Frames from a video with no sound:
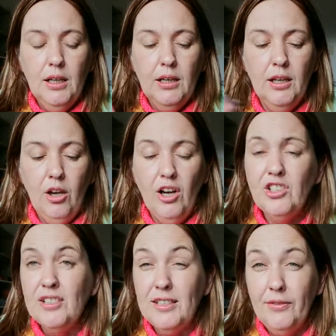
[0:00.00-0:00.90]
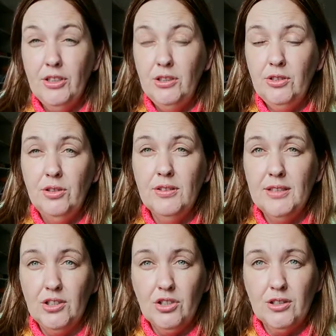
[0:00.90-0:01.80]
a large is 72
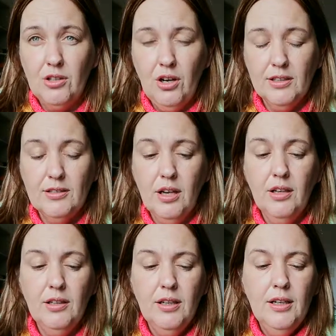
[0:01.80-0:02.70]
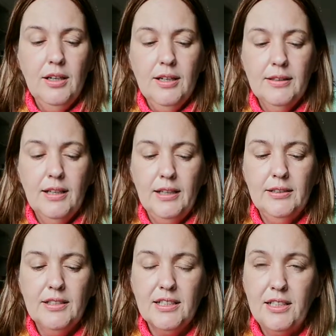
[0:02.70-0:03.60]
stitches cast on, then
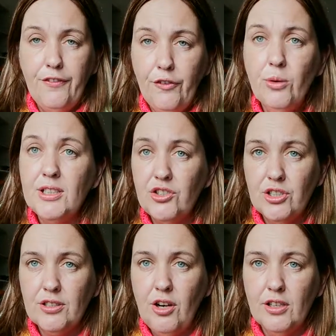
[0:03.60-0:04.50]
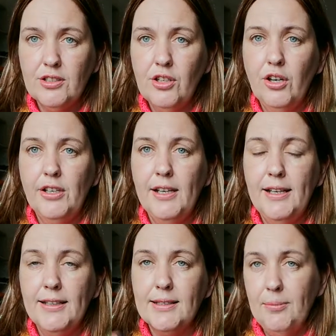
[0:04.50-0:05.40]
64 stitches cast on
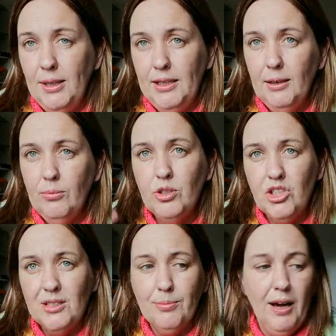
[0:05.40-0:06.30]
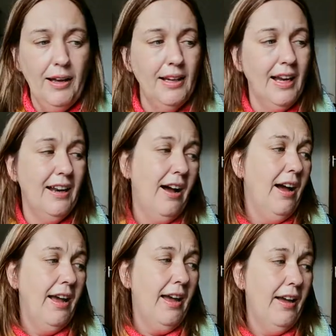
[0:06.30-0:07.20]
is a medium, which is mine, and
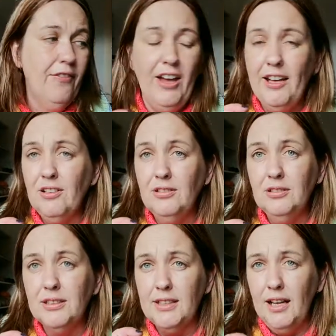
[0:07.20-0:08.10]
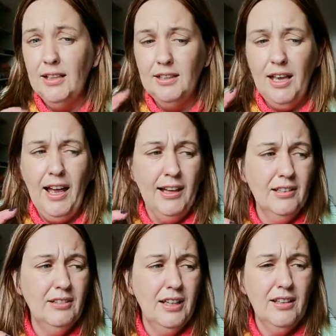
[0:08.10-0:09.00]
I have ankle
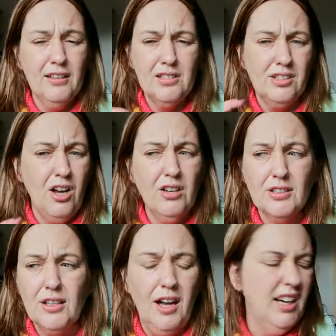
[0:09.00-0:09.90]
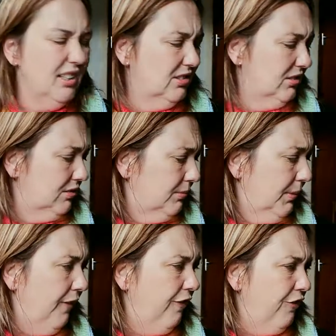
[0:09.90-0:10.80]
length socks. I
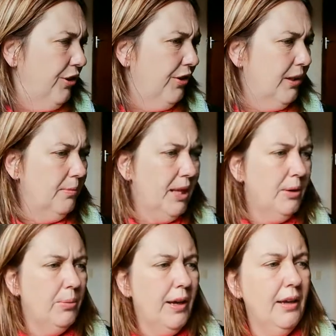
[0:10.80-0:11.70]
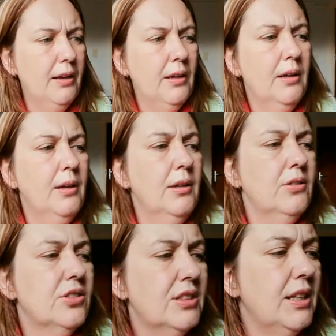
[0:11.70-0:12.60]
furthing that way.
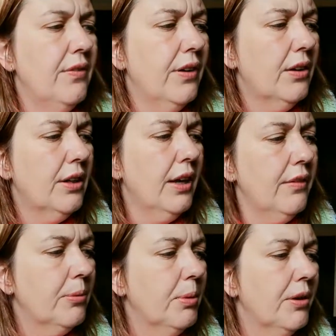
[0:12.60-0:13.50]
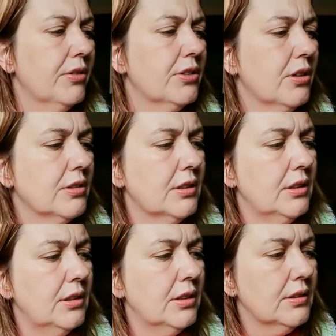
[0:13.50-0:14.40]
See if I don't have a pair of socks in
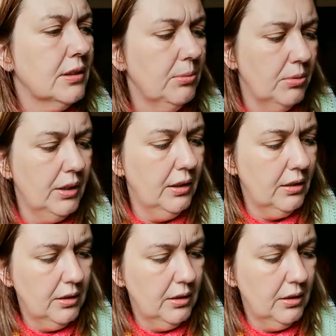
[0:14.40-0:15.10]
here somewhere.